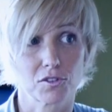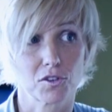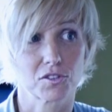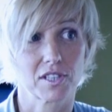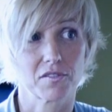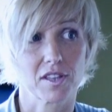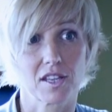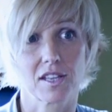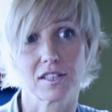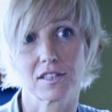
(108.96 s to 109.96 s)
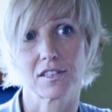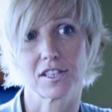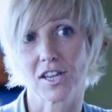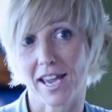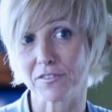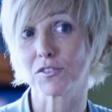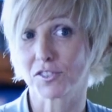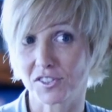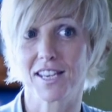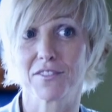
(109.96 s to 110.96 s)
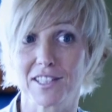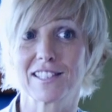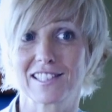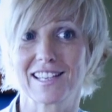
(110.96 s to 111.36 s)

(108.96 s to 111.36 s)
through God TV, that you have to receive these